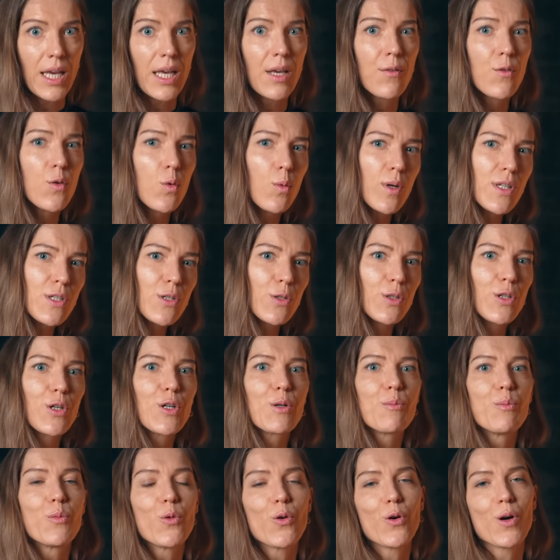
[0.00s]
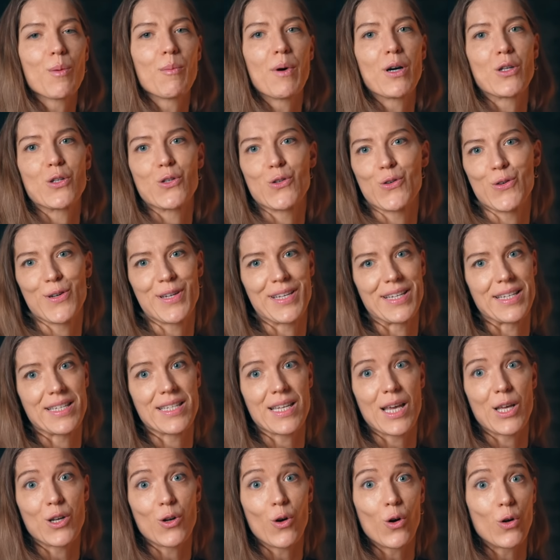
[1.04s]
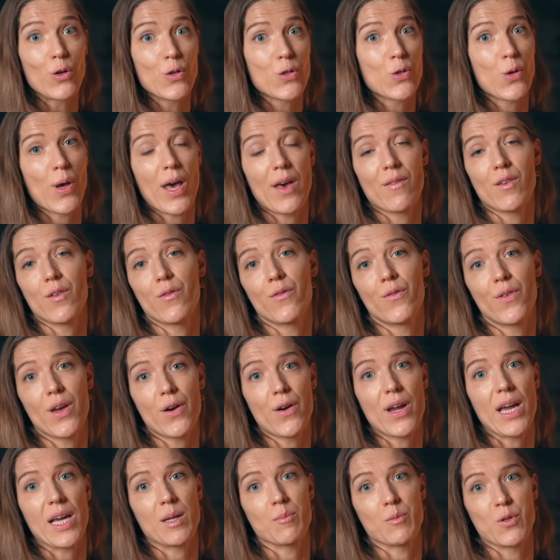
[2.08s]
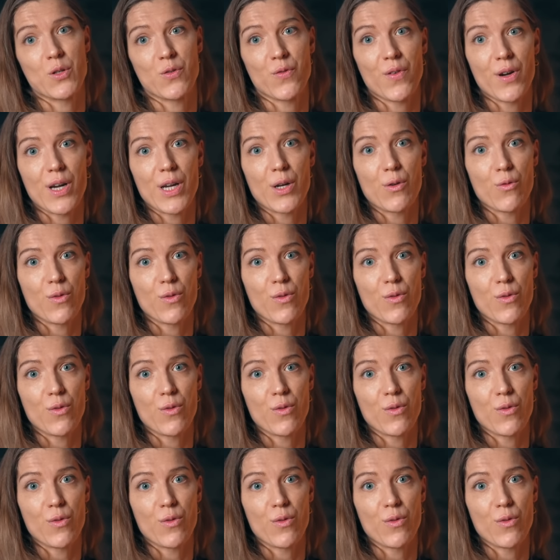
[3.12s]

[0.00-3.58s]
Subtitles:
If you want to learn more about trees and also have a very atmospheric